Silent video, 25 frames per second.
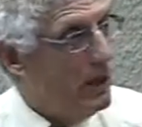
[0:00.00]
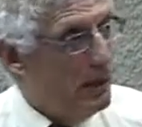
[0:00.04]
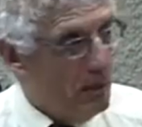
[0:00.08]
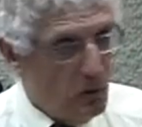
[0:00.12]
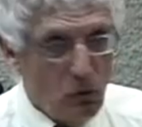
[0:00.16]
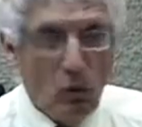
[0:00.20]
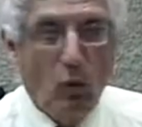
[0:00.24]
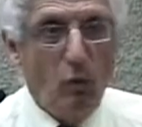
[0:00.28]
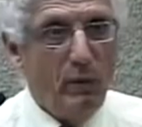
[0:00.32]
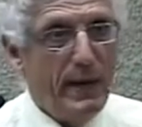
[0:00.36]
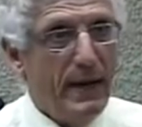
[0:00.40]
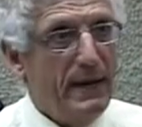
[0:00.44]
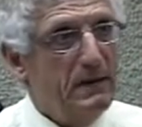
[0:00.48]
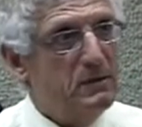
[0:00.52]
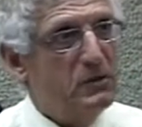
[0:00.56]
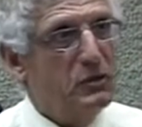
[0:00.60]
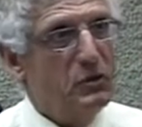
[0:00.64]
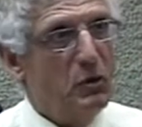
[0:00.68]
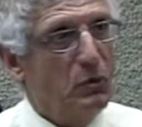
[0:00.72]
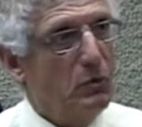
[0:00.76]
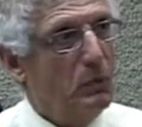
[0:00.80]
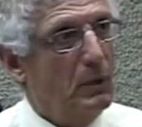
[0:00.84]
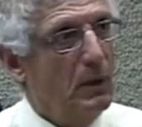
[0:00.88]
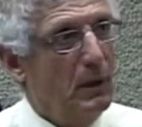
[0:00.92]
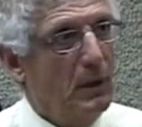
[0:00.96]
Okay,
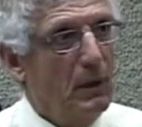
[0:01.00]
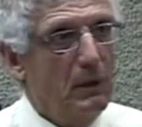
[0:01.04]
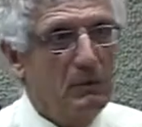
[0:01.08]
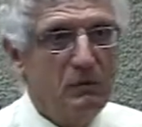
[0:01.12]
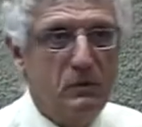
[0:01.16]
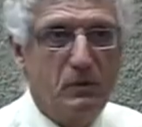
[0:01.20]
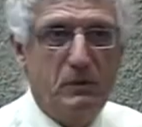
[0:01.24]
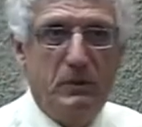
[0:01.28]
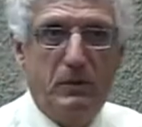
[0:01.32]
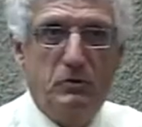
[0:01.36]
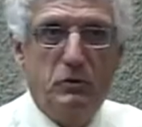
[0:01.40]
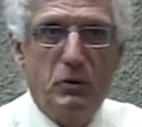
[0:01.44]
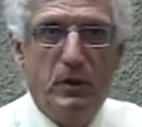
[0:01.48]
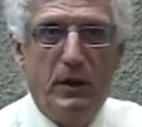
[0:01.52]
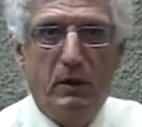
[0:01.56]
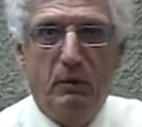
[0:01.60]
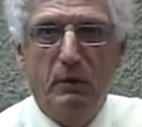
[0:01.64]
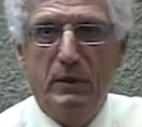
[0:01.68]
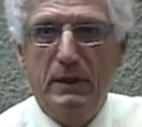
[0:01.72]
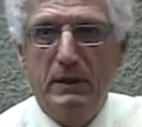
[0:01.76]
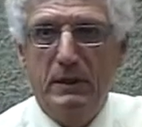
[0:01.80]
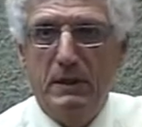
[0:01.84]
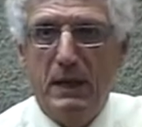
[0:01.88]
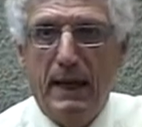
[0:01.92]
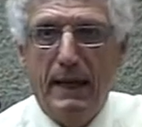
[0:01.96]
so did you hear
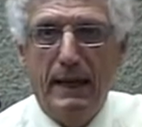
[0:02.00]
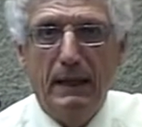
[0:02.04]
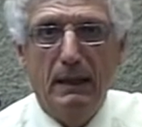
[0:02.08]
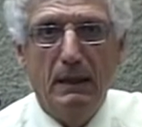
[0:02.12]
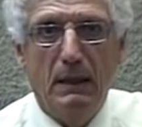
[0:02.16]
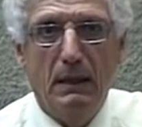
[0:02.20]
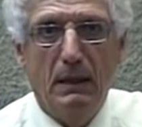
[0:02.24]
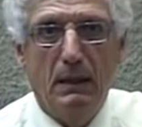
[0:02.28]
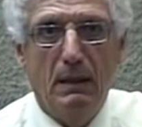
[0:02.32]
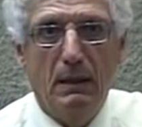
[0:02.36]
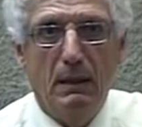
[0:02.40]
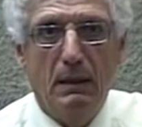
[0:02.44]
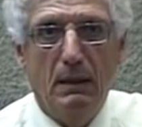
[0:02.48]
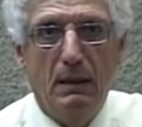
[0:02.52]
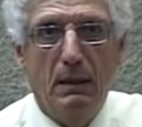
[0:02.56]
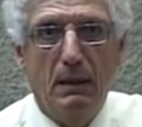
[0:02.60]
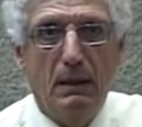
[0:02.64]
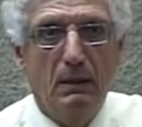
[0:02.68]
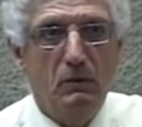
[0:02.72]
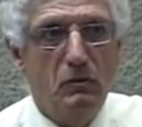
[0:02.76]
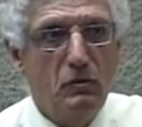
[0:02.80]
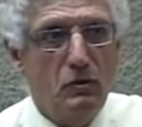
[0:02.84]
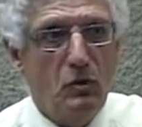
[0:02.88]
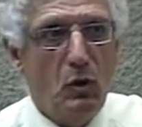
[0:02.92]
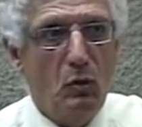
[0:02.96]
what he said?
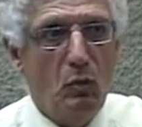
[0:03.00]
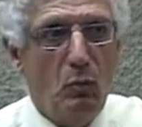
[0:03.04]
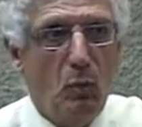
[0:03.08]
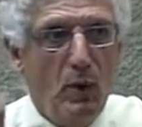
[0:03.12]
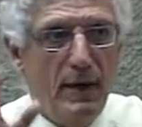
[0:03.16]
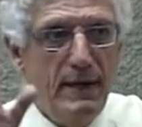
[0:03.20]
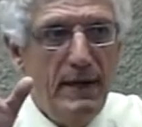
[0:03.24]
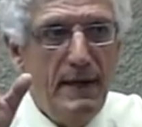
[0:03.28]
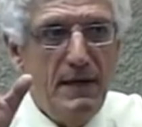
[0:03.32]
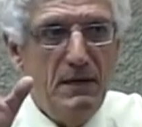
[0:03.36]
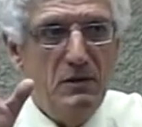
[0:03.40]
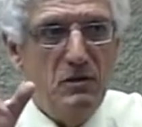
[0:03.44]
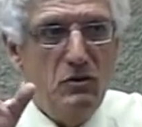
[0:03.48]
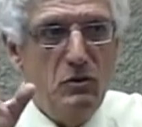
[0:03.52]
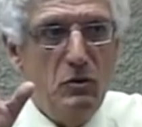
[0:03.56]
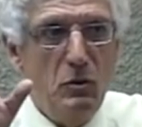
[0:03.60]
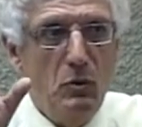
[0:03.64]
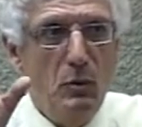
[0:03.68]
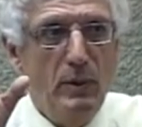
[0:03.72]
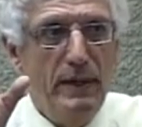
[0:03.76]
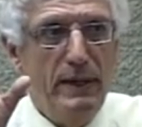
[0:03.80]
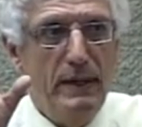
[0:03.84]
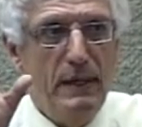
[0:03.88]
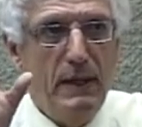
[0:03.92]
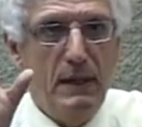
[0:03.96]
So what he's
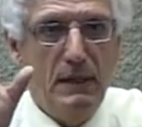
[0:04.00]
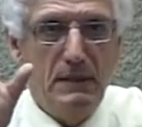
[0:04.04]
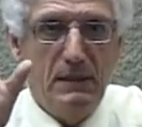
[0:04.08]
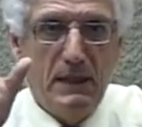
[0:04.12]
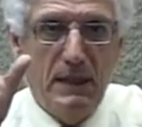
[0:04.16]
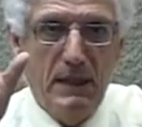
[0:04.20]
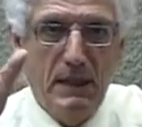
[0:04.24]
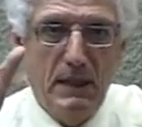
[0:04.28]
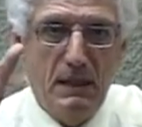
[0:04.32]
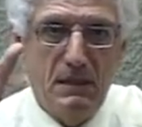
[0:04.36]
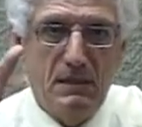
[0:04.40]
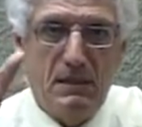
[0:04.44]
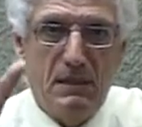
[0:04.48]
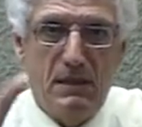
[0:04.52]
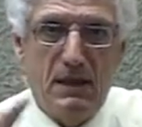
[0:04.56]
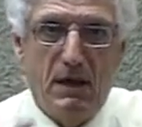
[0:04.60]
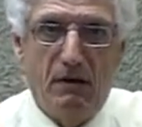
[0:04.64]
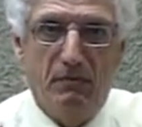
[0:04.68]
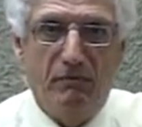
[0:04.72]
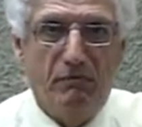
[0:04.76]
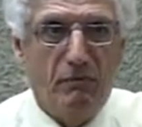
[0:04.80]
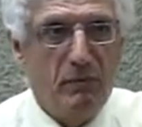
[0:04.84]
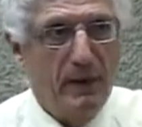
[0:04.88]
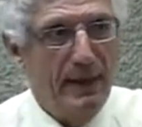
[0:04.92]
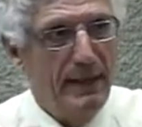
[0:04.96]
doing is he is
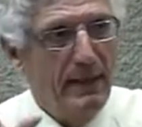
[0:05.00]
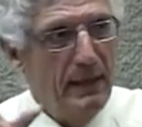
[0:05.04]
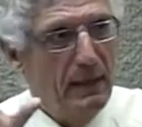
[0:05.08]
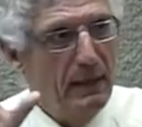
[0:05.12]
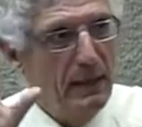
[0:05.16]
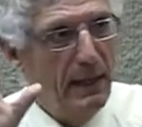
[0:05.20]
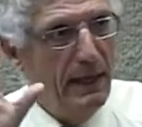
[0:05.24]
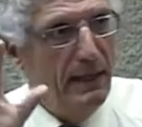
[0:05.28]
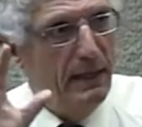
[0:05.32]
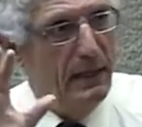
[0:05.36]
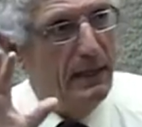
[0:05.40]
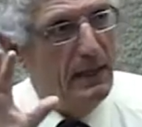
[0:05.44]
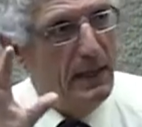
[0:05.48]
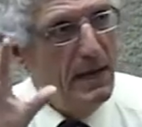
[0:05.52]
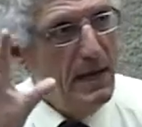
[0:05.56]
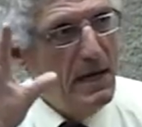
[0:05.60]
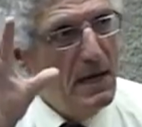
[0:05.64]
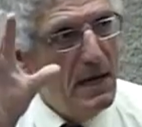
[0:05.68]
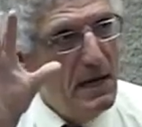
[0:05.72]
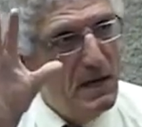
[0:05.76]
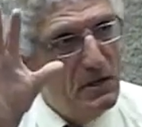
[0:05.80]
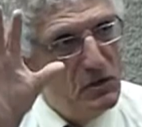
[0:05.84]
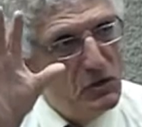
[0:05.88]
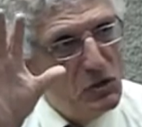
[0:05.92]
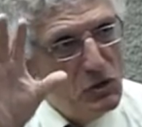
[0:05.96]
self-regulating. He
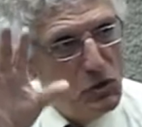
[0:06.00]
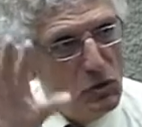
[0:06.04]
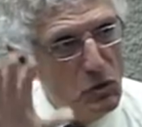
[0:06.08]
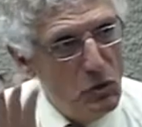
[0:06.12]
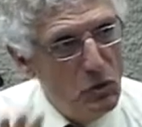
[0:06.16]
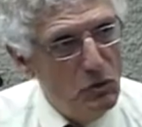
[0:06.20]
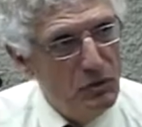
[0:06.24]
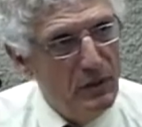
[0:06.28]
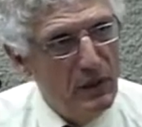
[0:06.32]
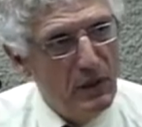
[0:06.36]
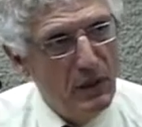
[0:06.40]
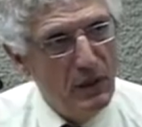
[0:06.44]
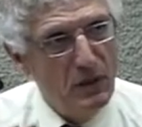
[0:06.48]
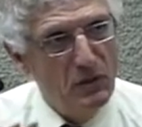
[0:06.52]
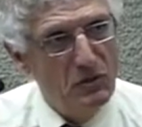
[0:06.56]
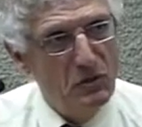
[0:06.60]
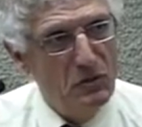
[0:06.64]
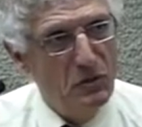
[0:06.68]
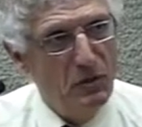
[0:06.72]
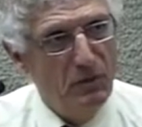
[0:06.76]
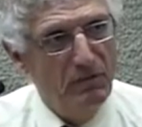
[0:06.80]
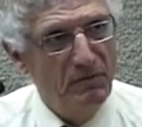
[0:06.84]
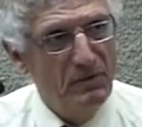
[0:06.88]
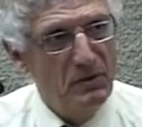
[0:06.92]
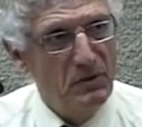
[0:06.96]
is soothing his
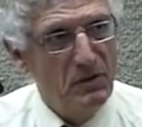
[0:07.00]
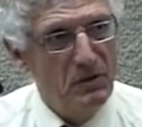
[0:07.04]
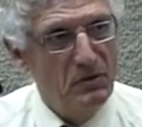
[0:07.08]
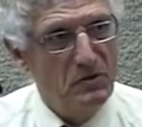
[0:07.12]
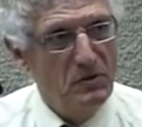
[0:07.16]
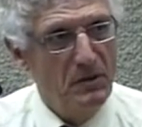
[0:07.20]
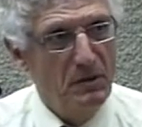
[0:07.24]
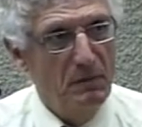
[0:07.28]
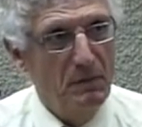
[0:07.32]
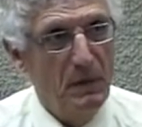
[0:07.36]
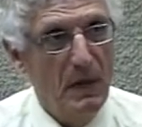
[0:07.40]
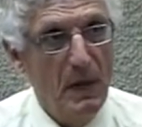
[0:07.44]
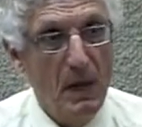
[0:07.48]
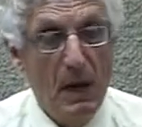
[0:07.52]
nervous system.